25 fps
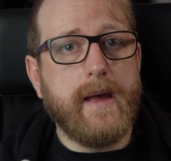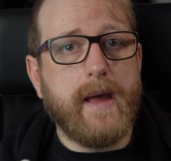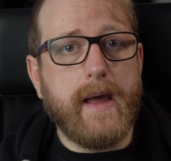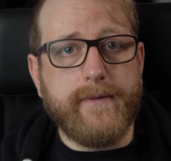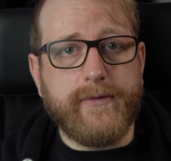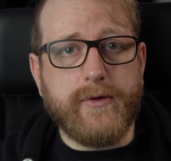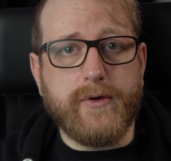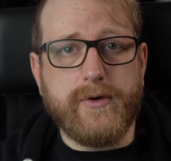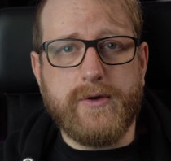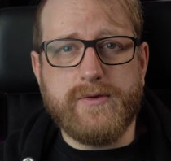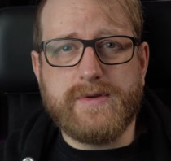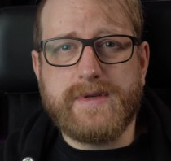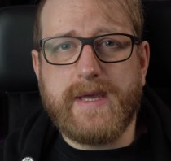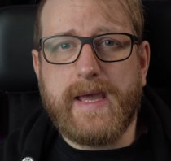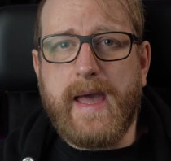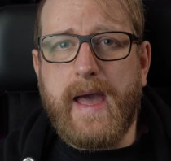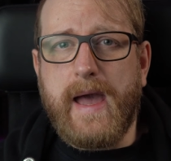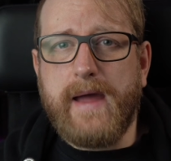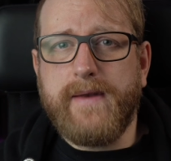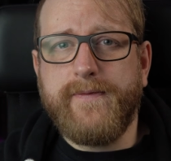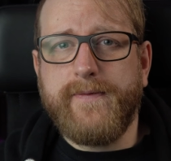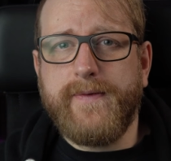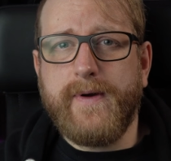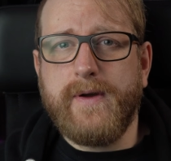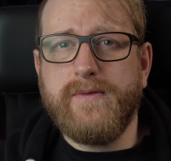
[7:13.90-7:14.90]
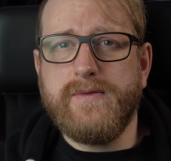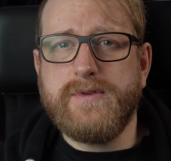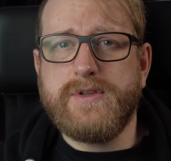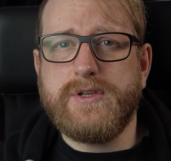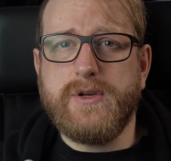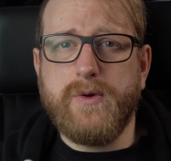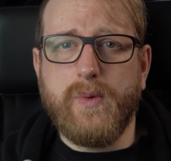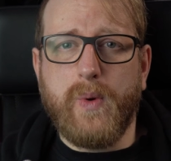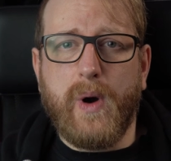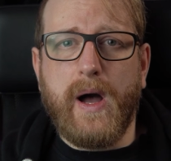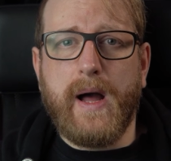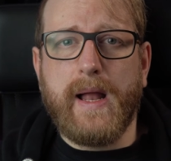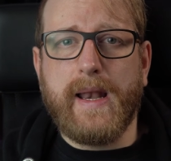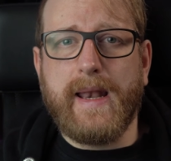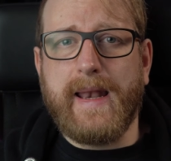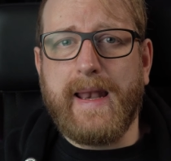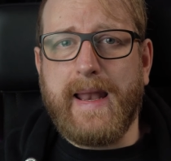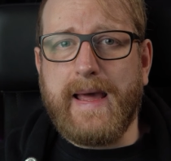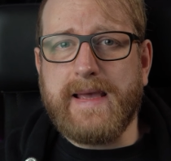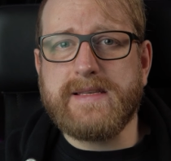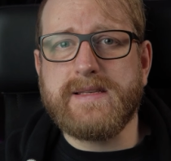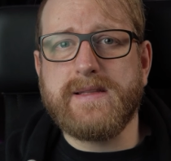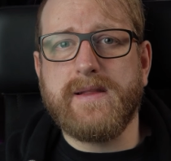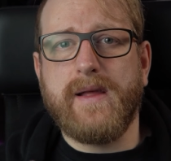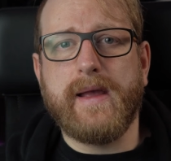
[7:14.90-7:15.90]
If you're using headphones, you are
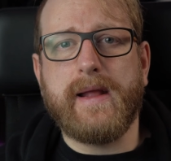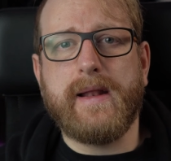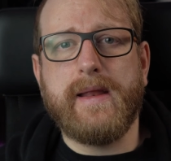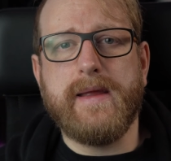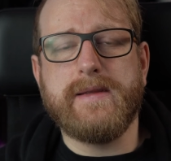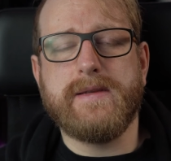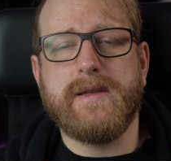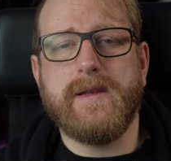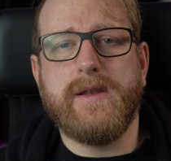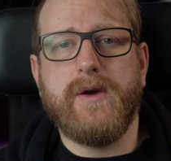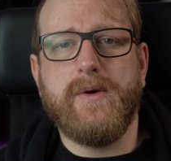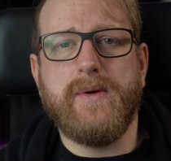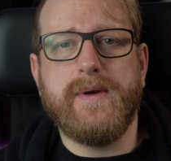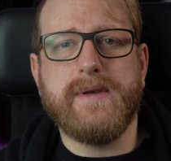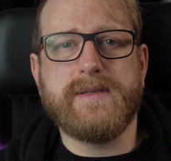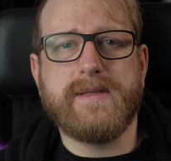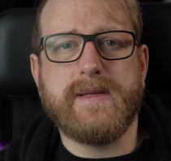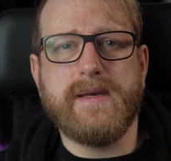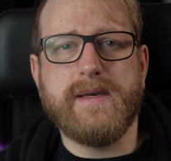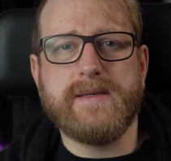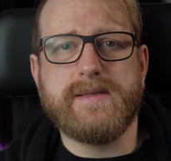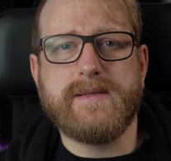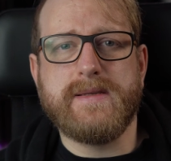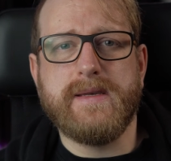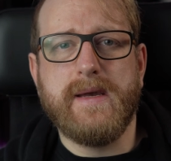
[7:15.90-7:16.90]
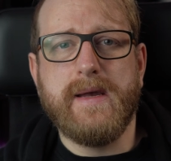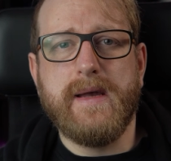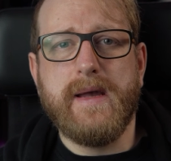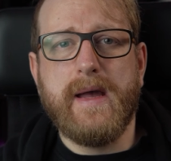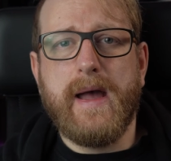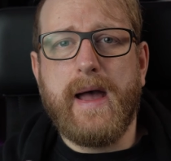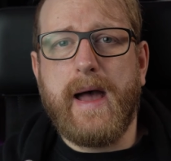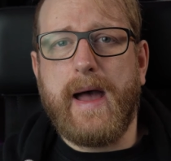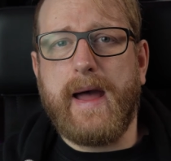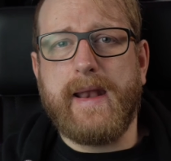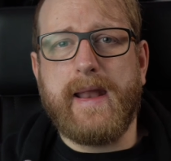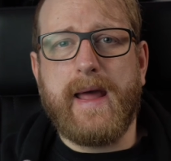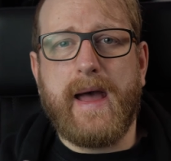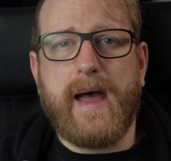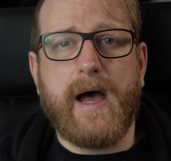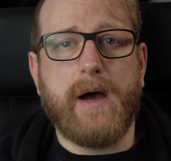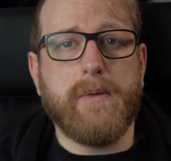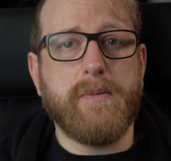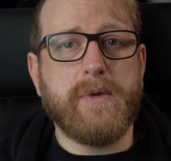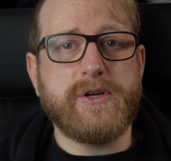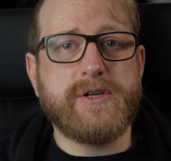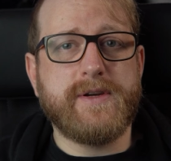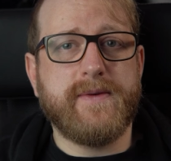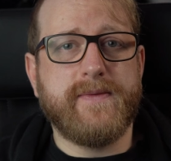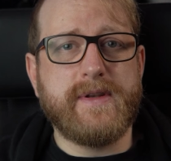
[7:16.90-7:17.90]
less likely to notice this, and how
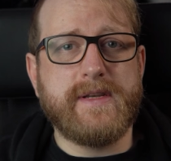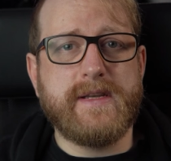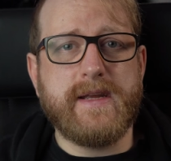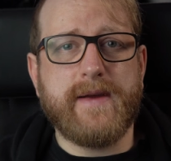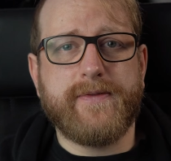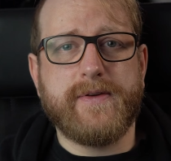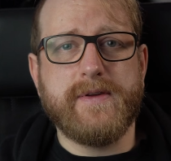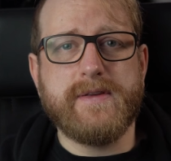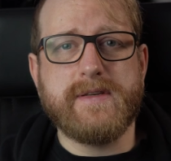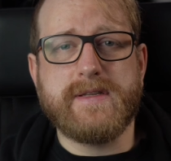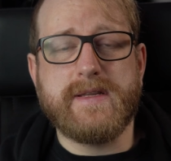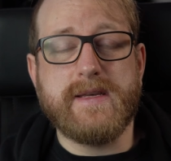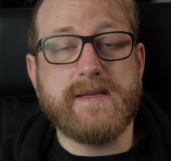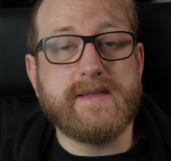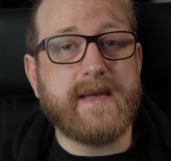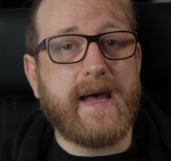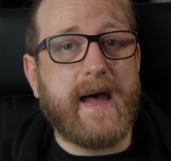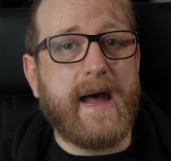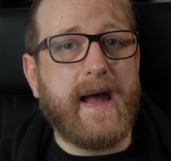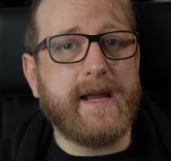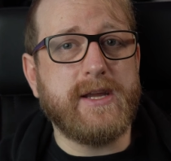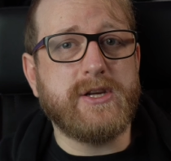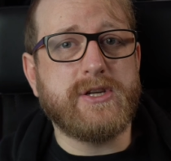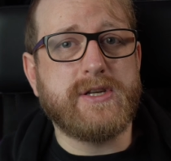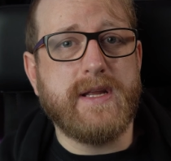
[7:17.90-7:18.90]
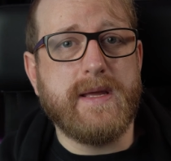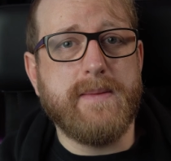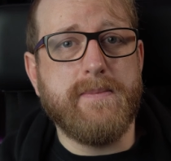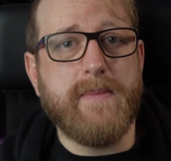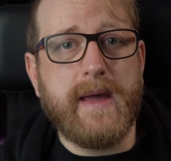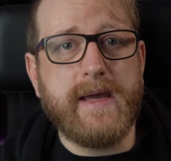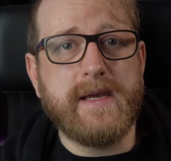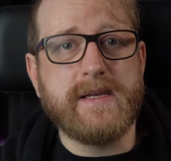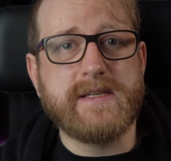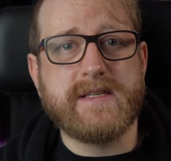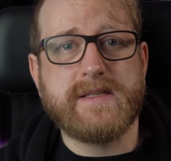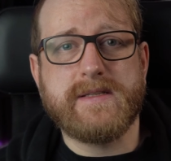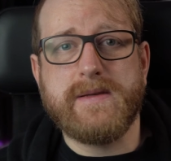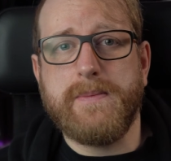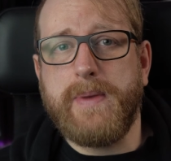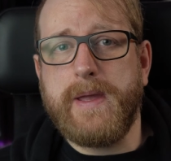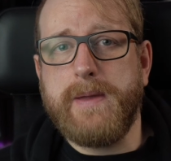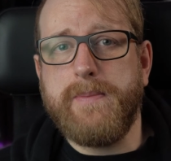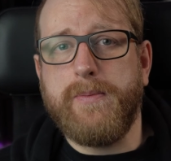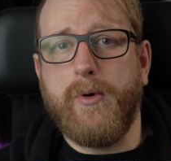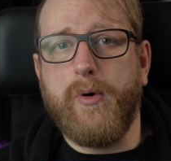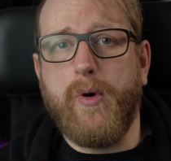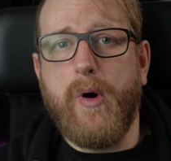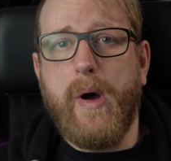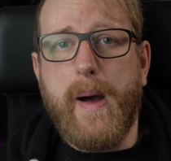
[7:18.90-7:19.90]
much of a difference this actually makes to
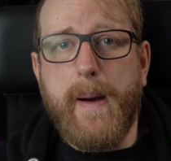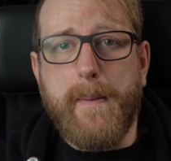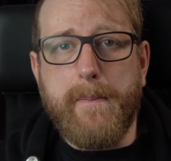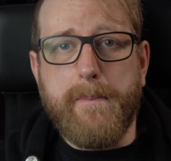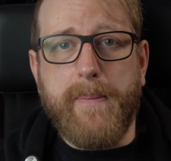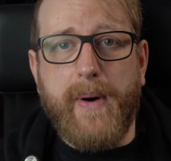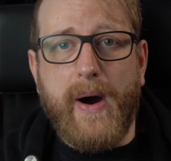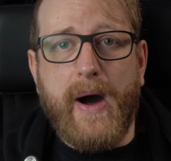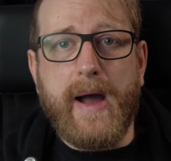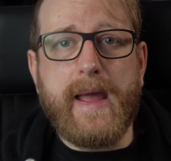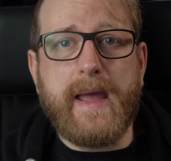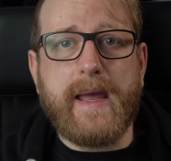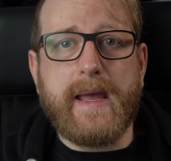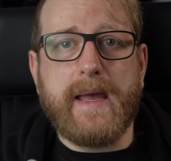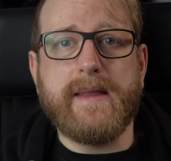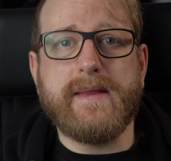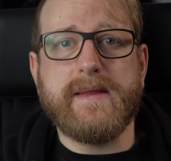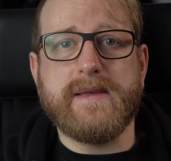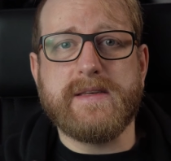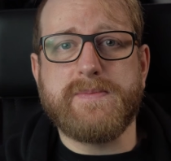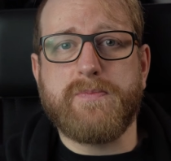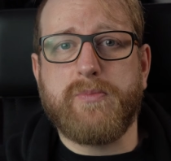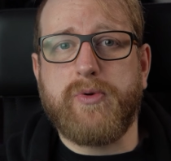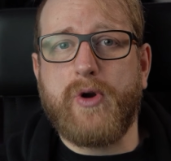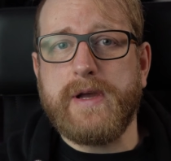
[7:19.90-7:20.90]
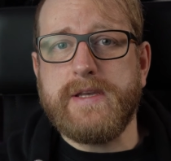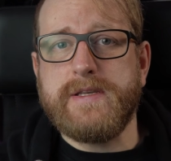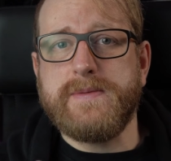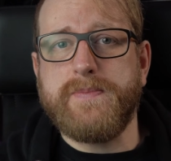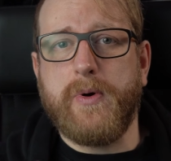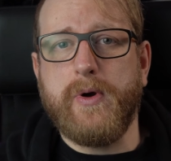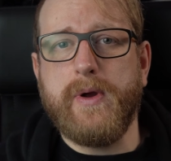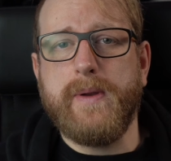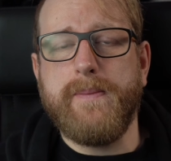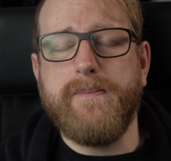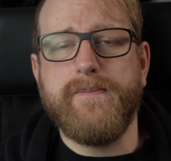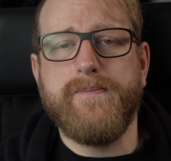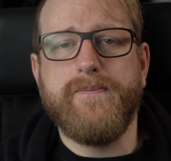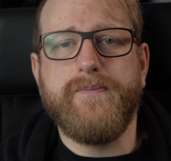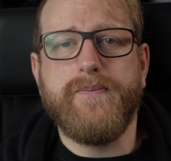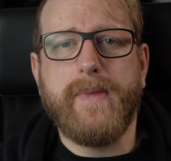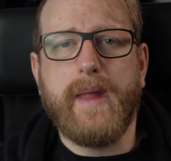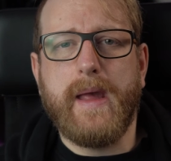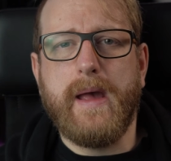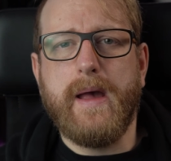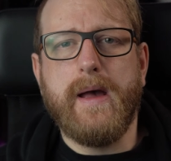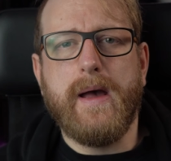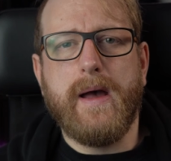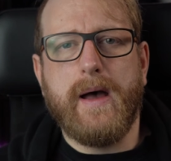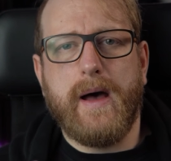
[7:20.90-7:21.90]
people buying at this price point,
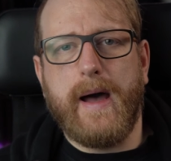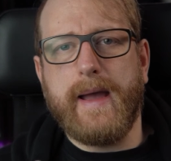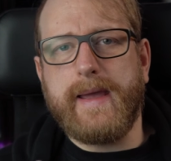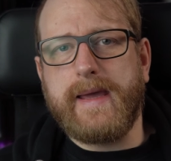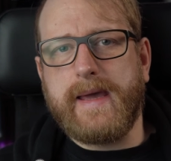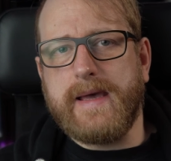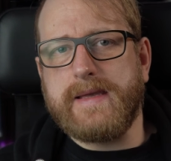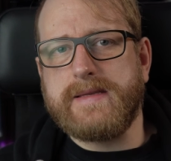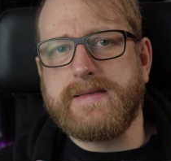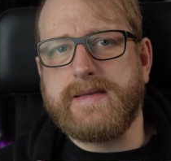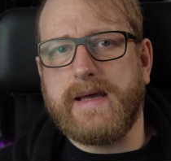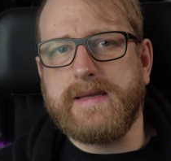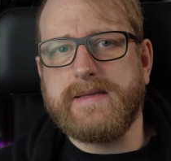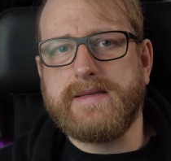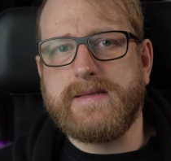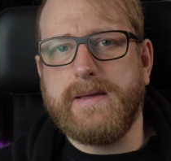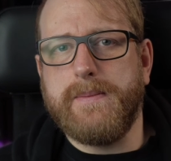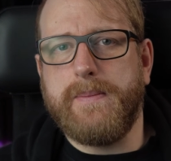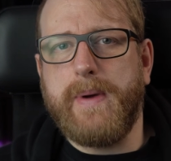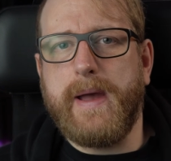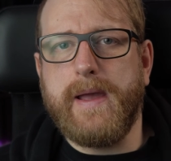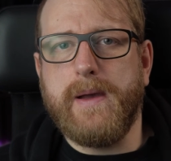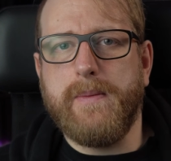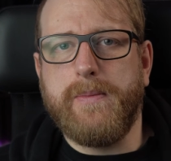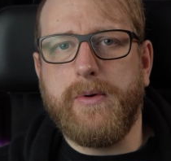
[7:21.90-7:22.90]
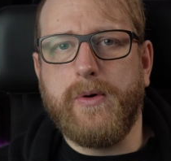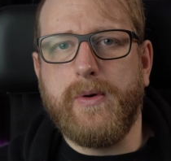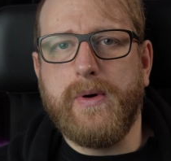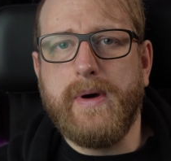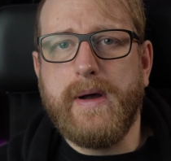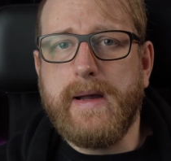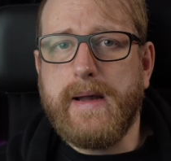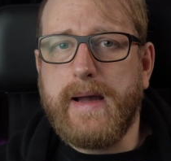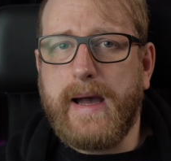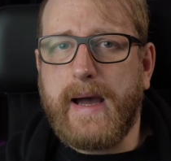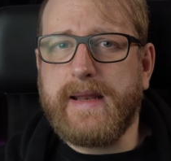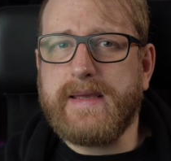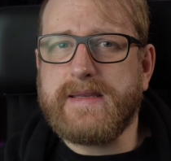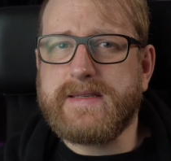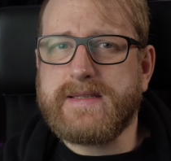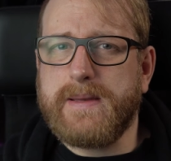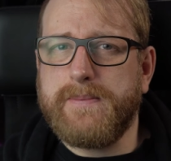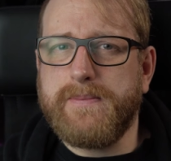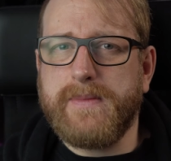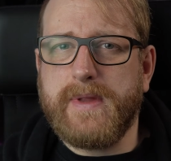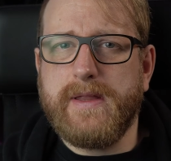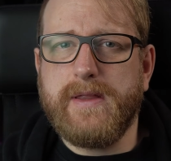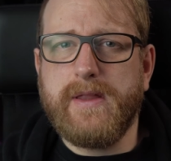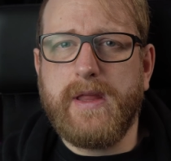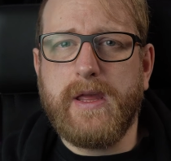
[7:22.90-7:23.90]
I guess that's debatable, and it's
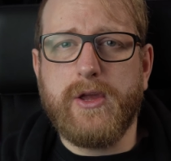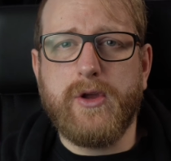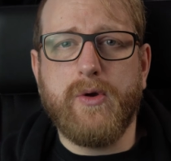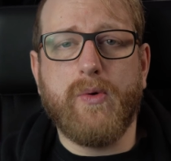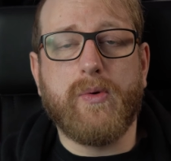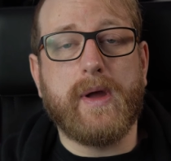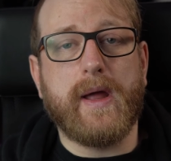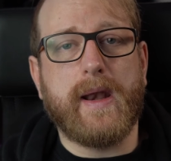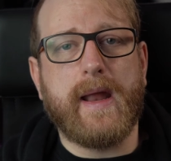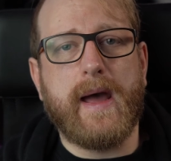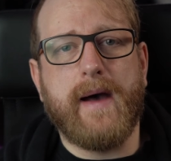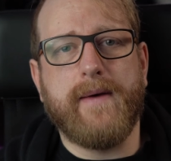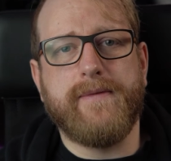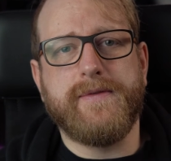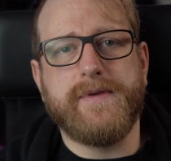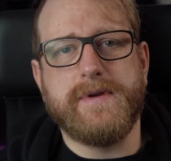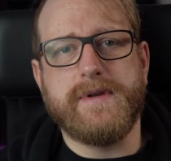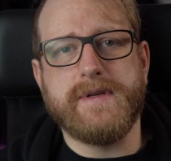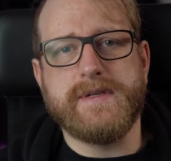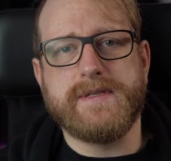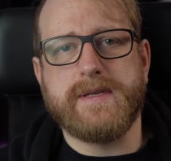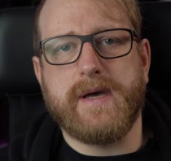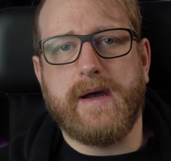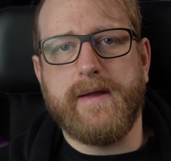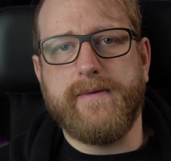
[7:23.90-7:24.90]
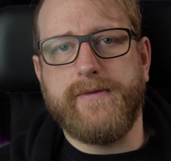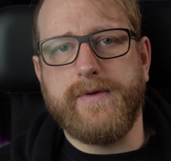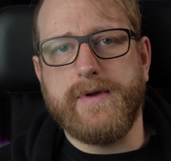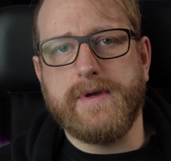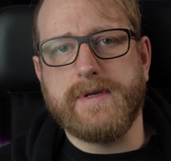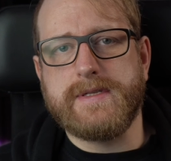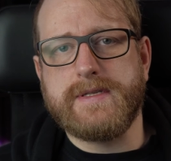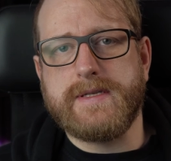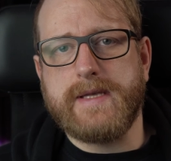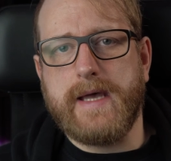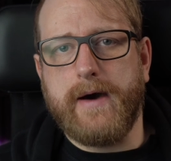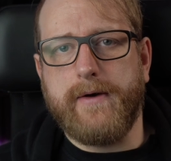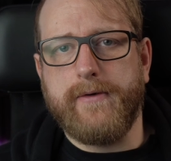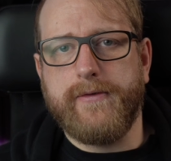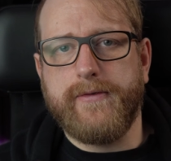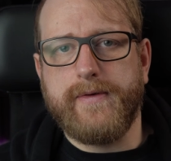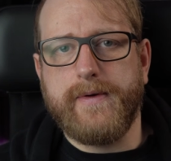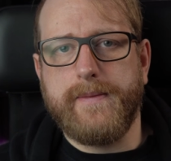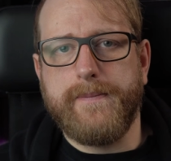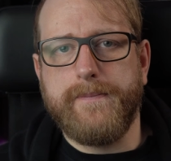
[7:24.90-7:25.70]
something that you're going to have to decide for yourself.